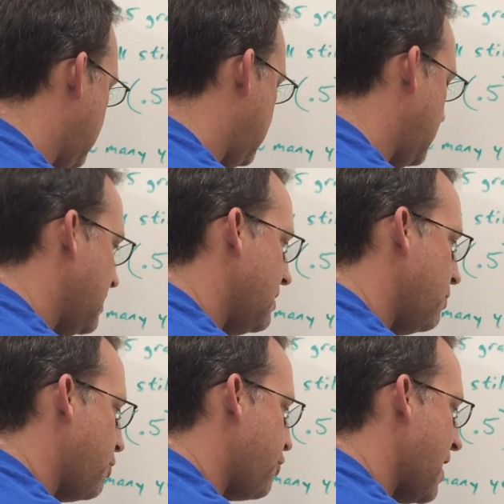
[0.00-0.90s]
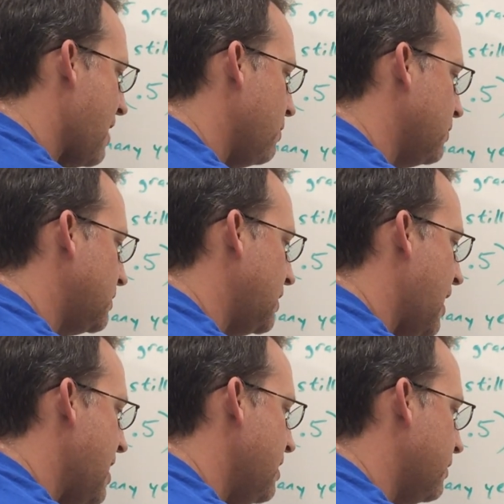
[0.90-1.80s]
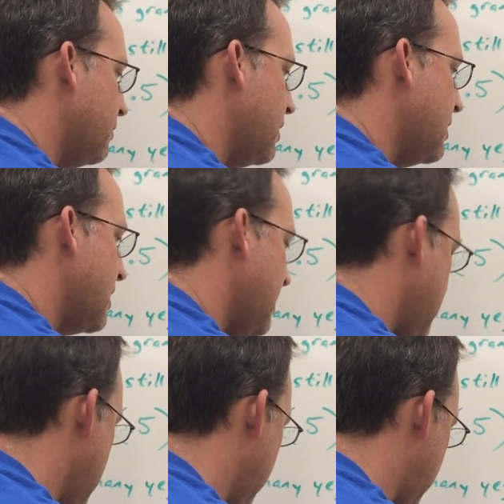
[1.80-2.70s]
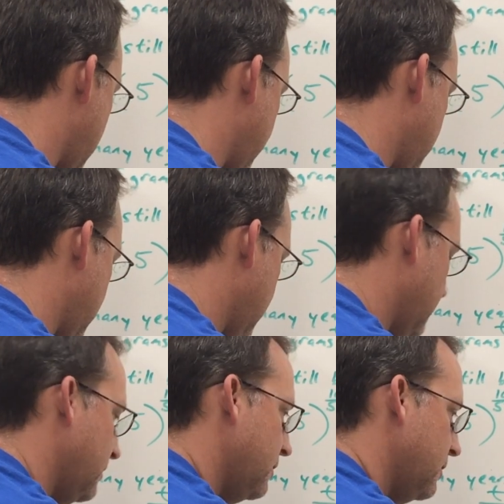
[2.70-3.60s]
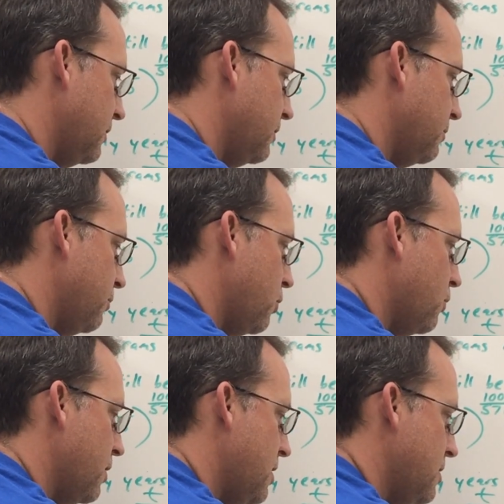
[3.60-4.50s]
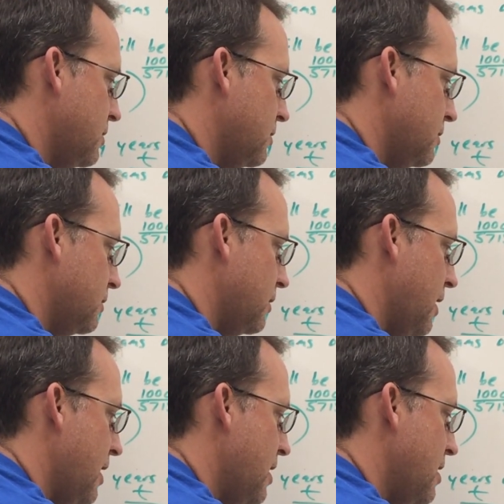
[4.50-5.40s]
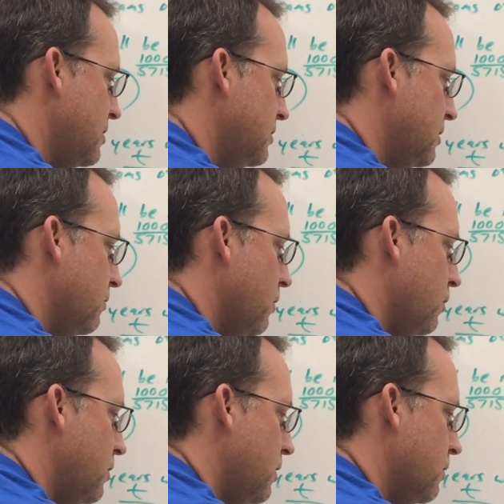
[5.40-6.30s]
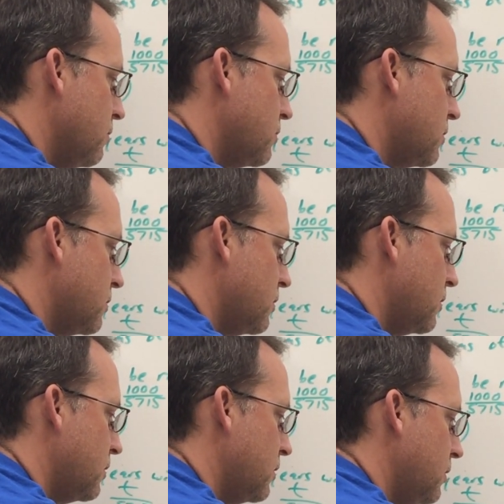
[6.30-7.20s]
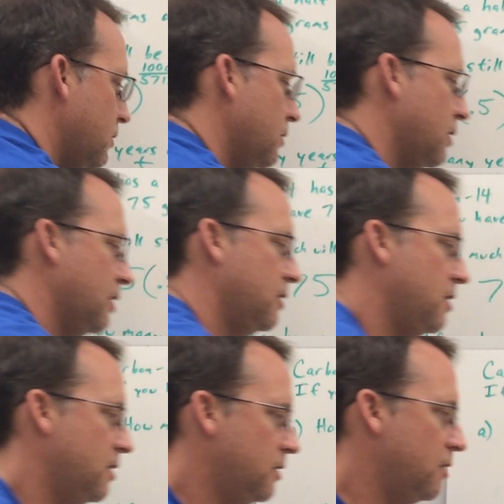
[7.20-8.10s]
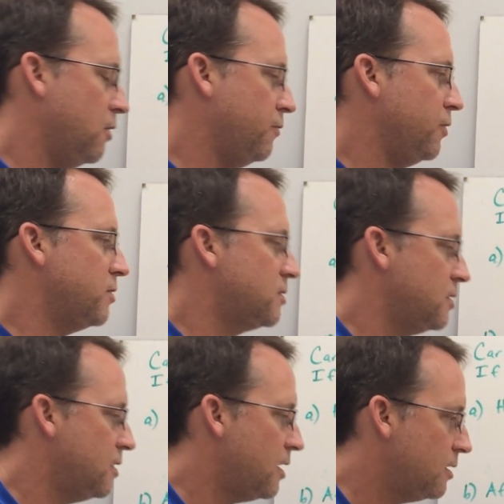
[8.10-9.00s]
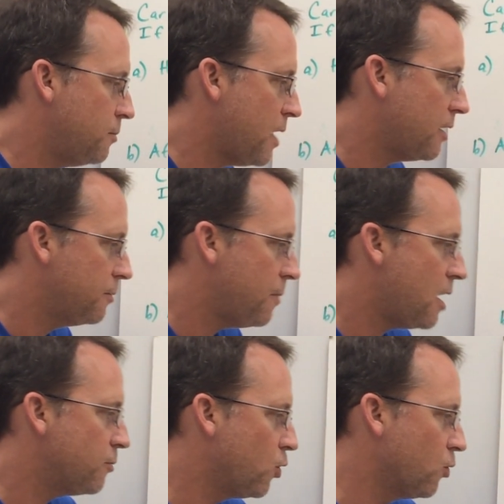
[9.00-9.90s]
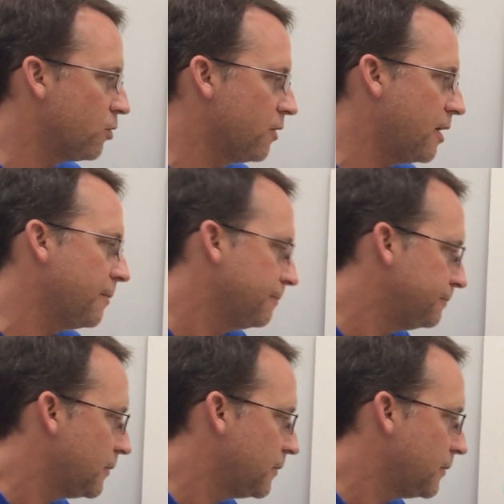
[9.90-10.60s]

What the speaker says: 10,897.880 years at the end there. Hopefully you can see that in the bottom corner there.